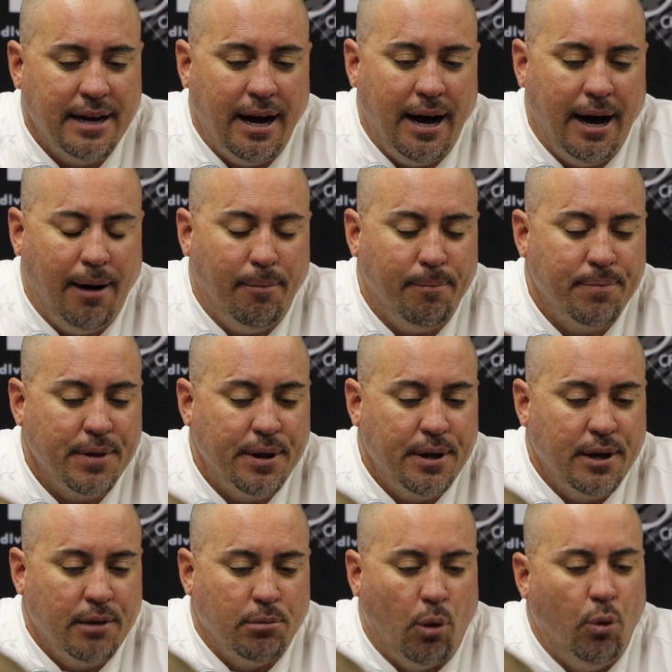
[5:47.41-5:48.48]
Um,
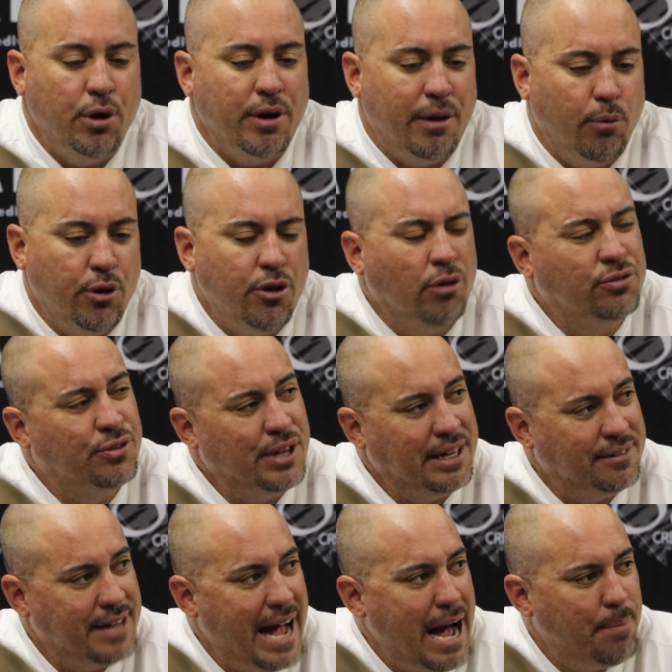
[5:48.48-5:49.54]
but when when those
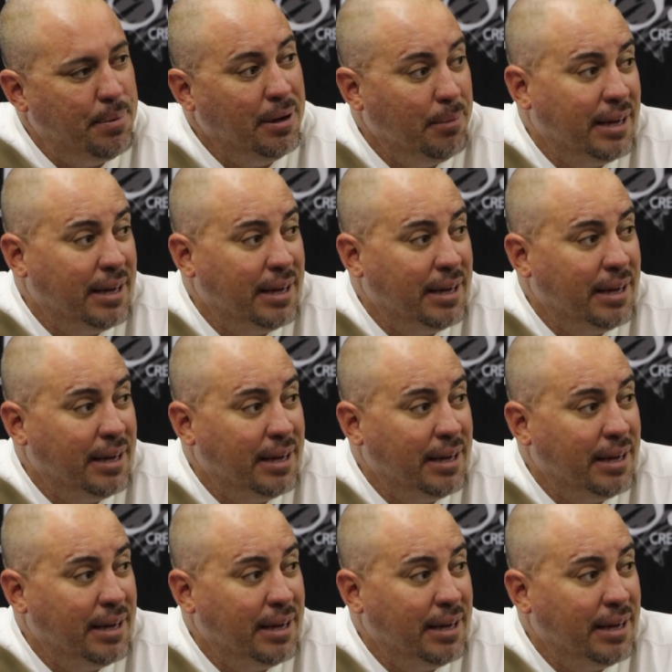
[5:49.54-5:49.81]
things happen,